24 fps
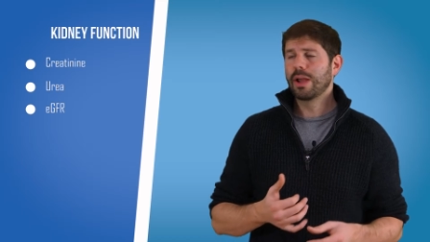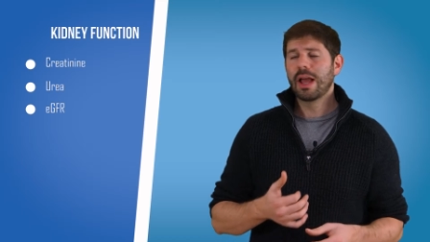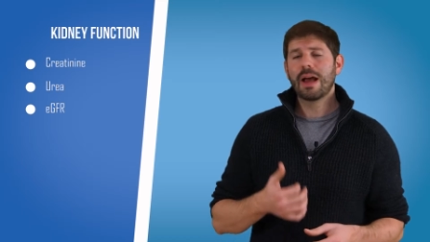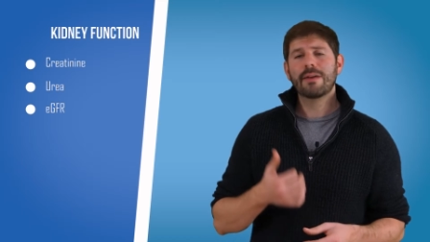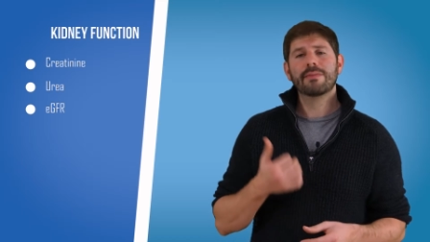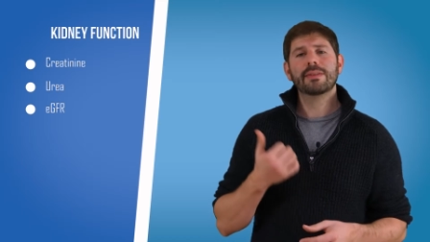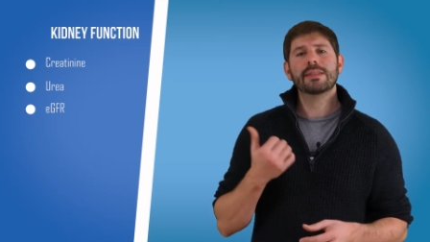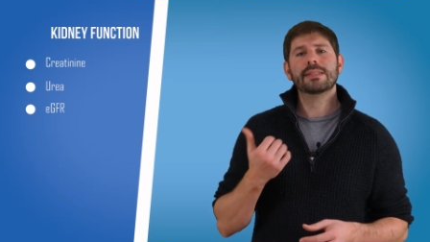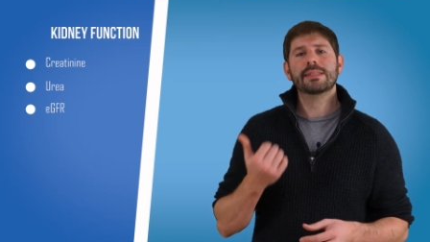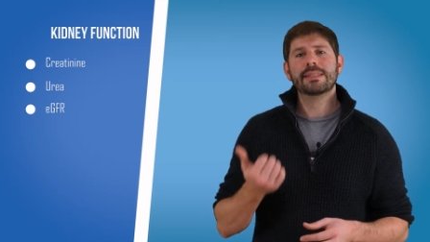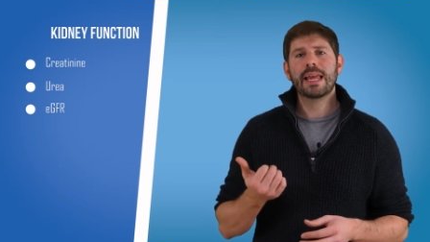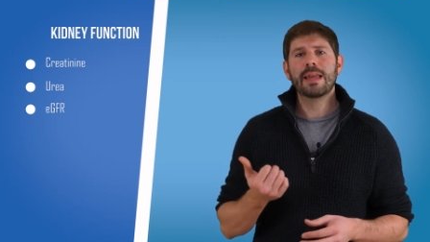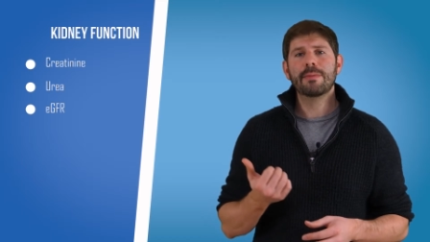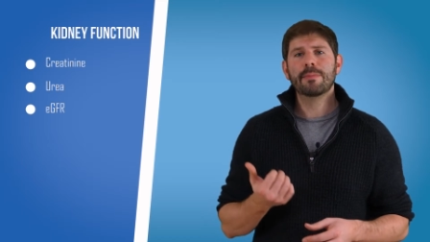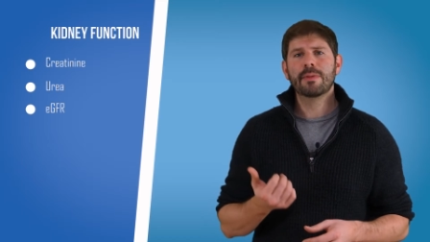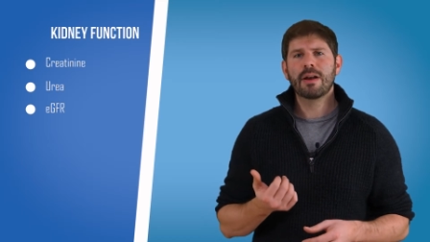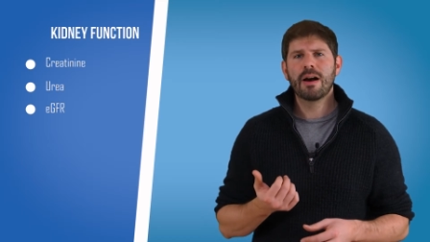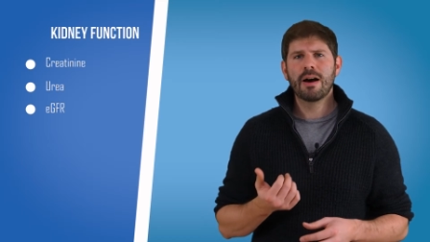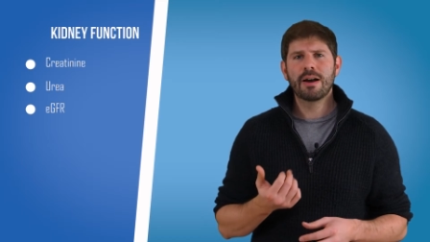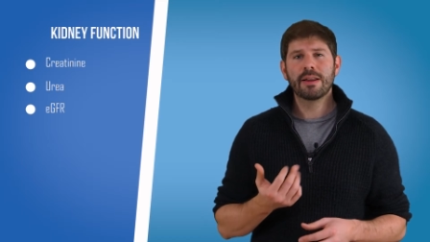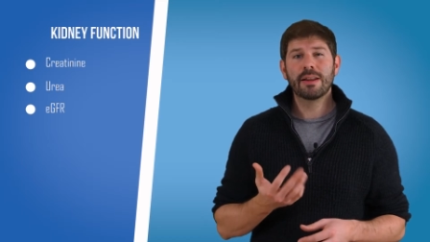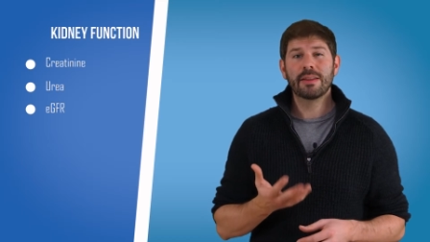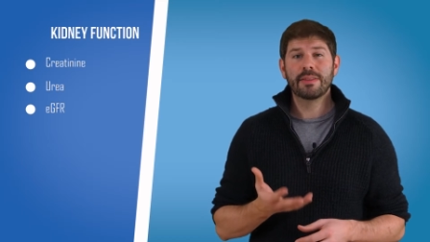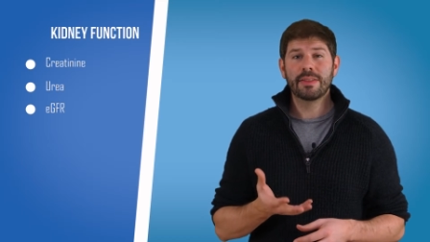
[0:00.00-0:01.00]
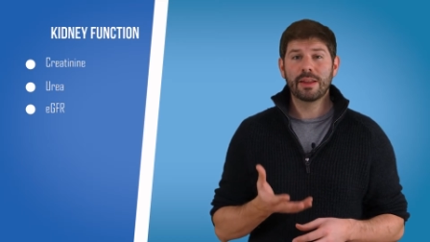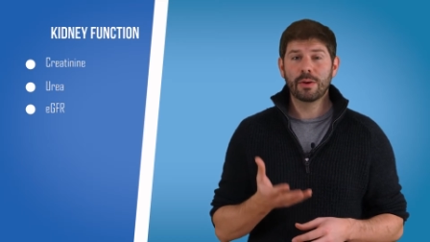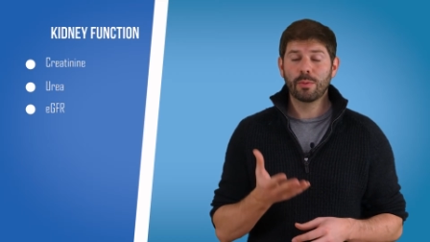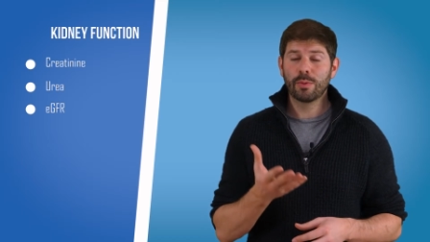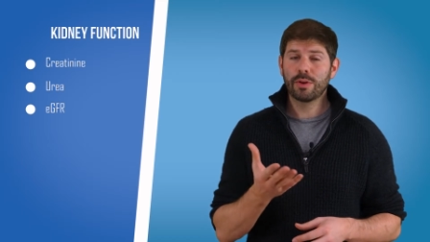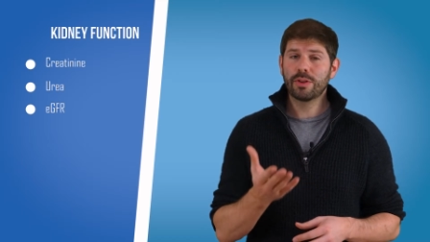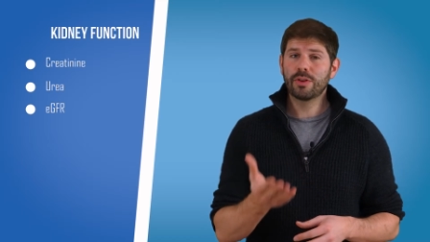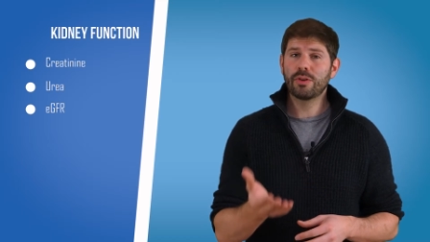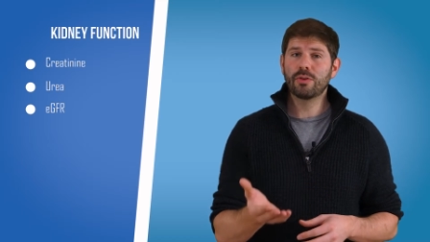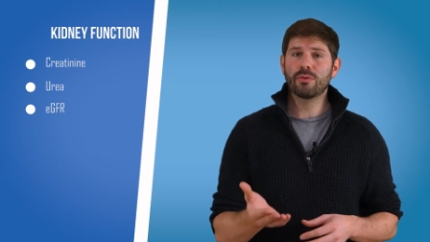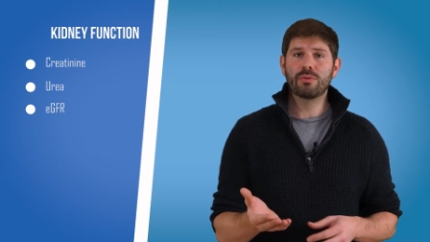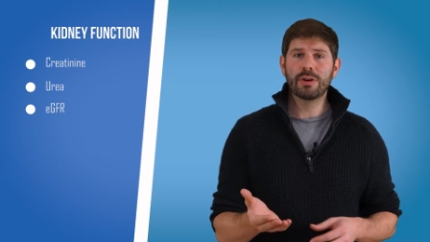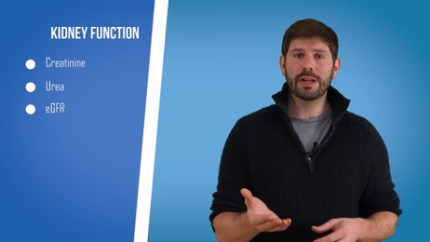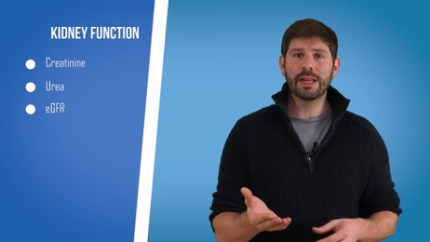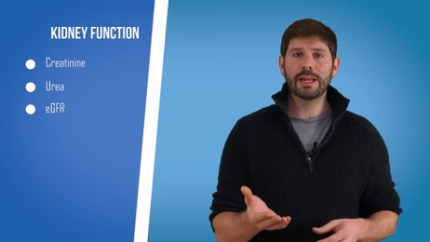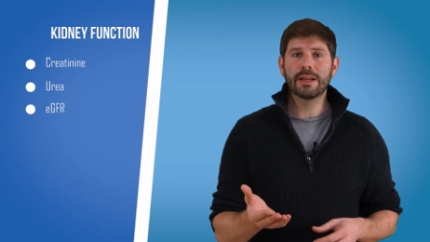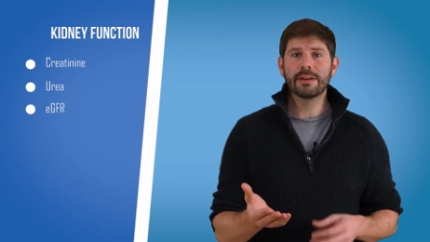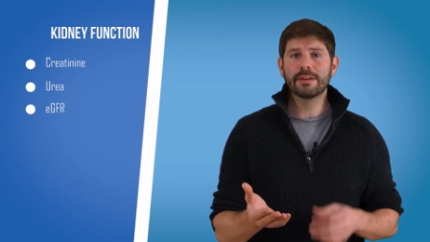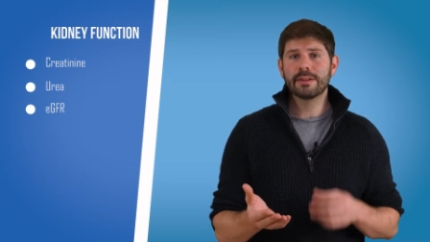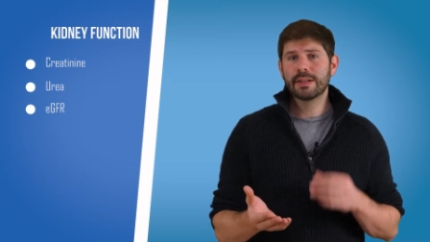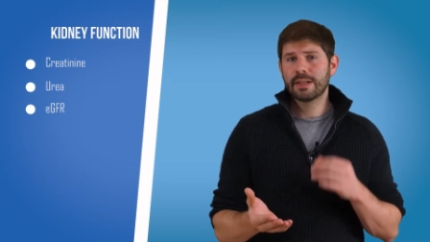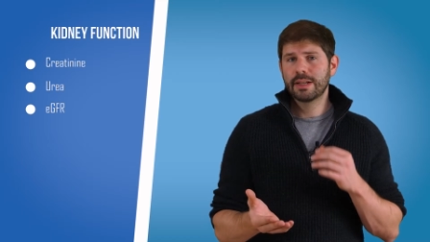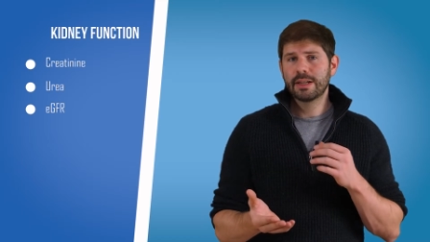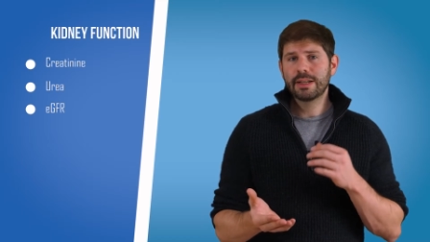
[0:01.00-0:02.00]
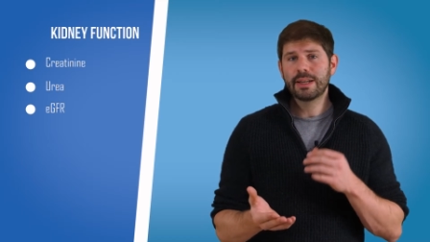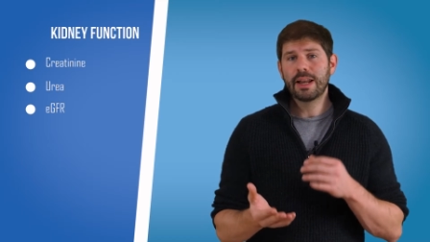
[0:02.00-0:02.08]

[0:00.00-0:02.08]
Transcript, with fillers: have the same kind of thing with urea.